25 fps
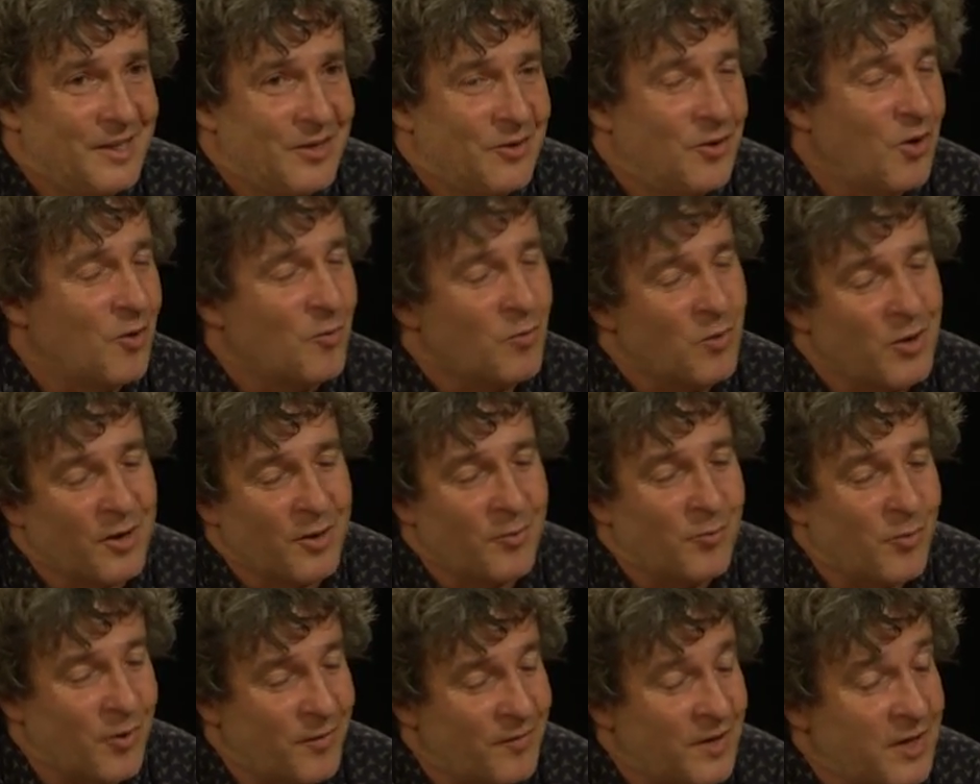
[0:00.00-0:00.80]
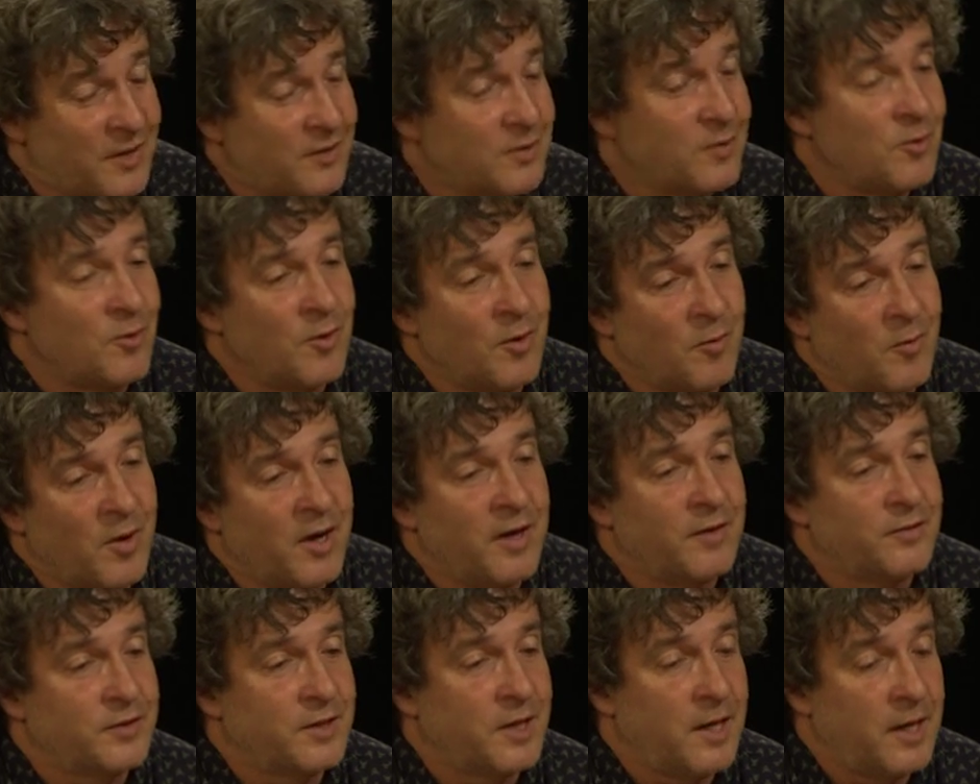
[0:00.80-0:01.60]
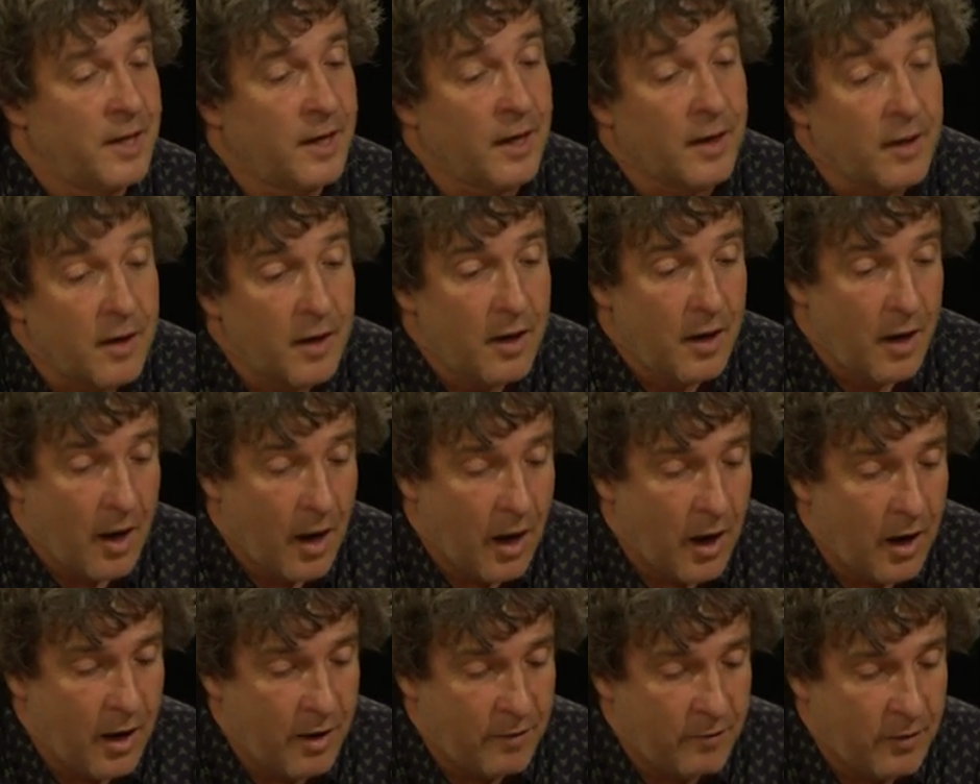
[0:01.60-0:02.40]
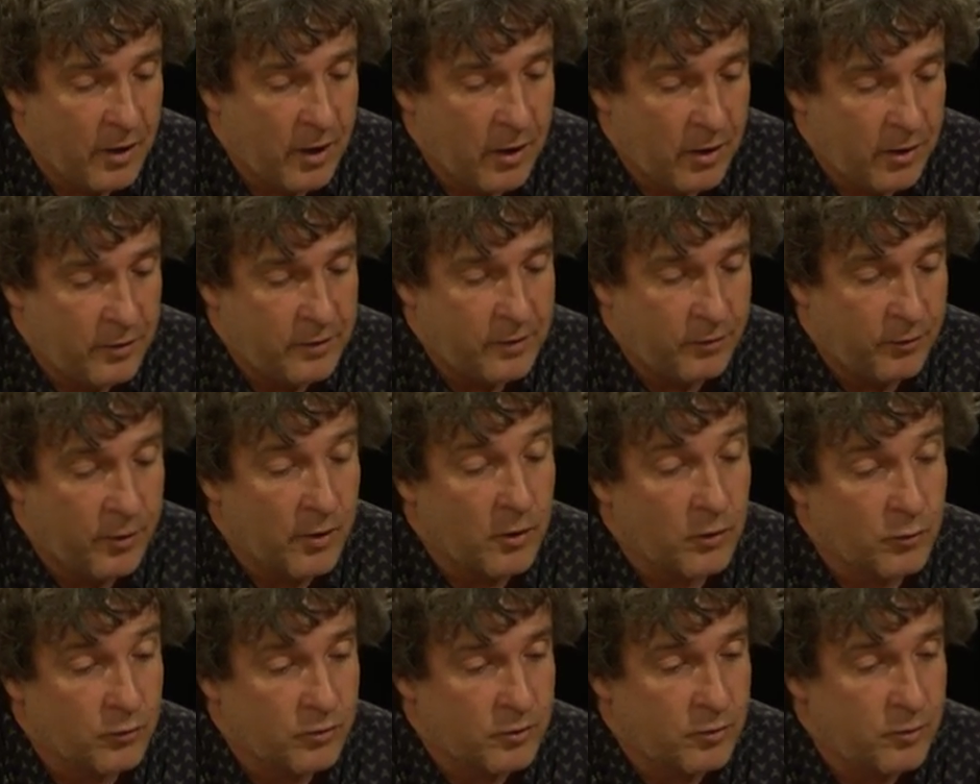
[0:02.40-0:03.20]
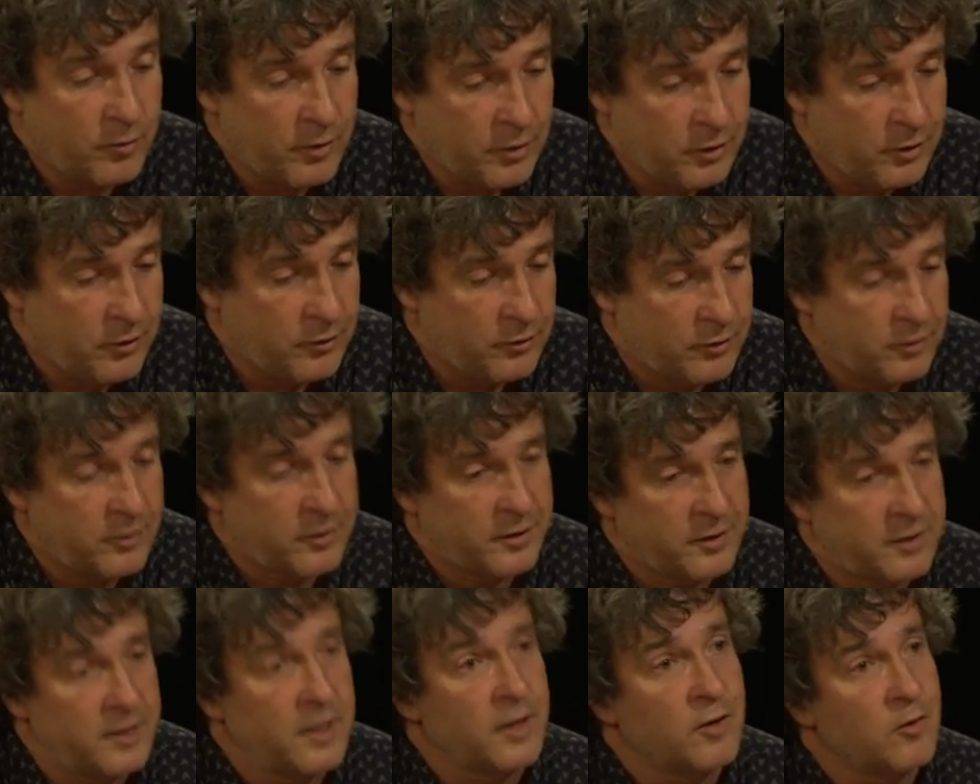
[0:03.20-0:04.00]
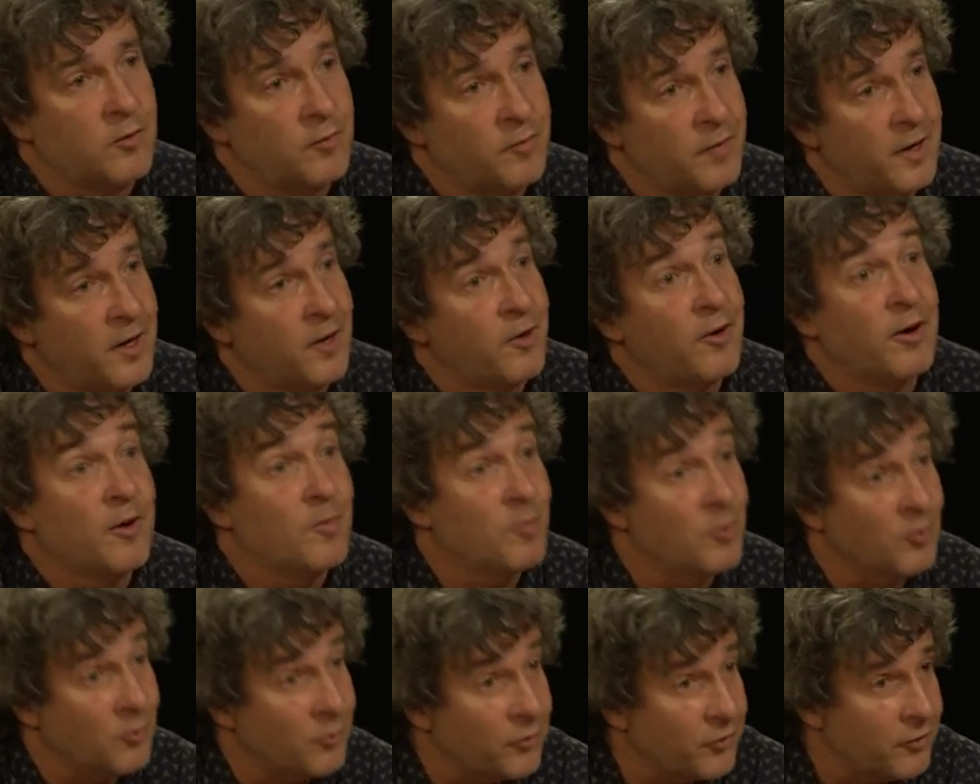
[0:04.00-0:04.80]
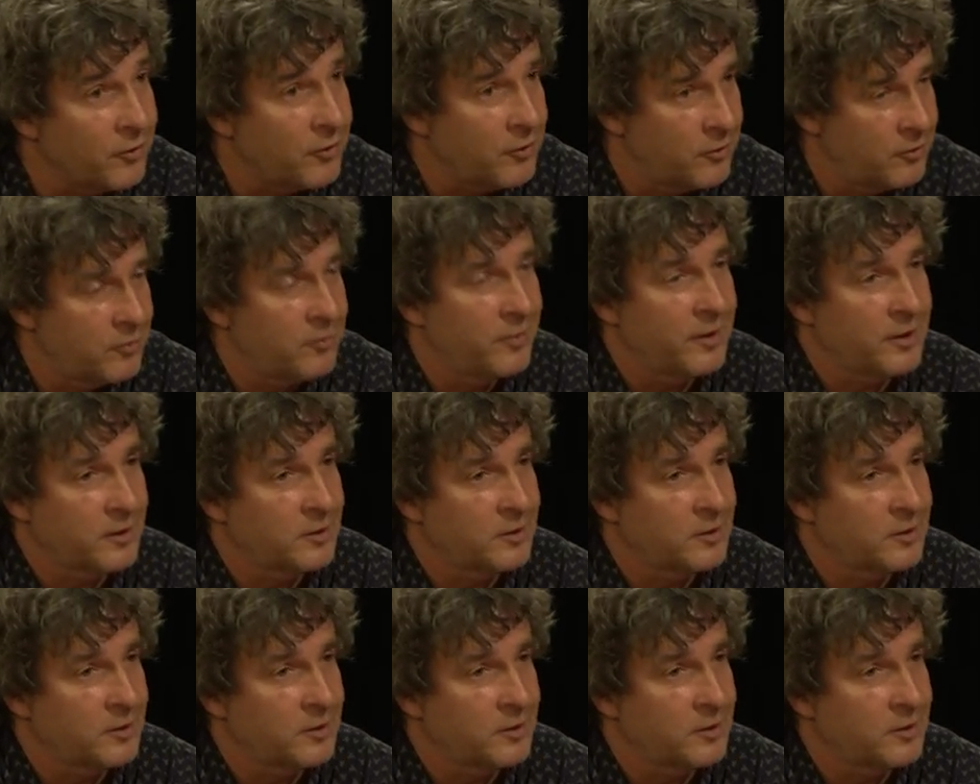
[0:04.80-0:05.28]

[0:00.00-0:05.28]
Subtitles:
not one-on-one, that's the wrong way of saying it, that are difficult to reduce to single variables to